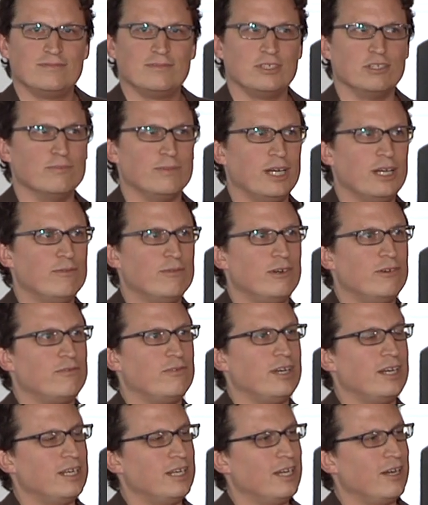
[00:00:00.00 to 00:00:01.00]
You might well
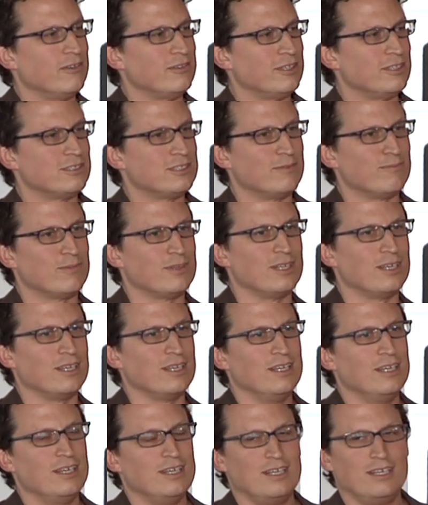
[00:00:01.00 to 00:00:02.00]
find out that something
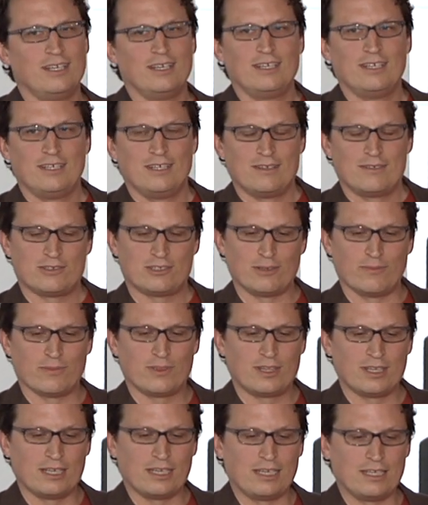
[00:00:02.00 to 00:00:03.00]

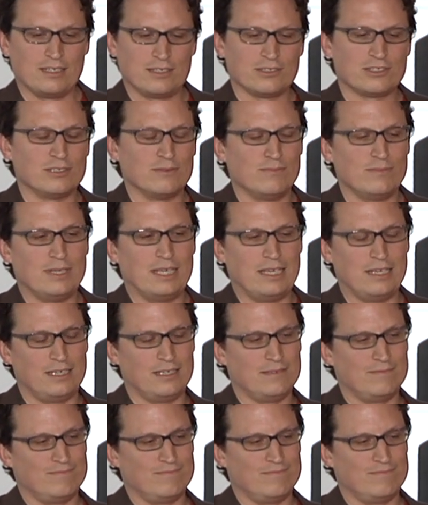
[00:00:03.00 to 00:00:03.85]
doesn't meet.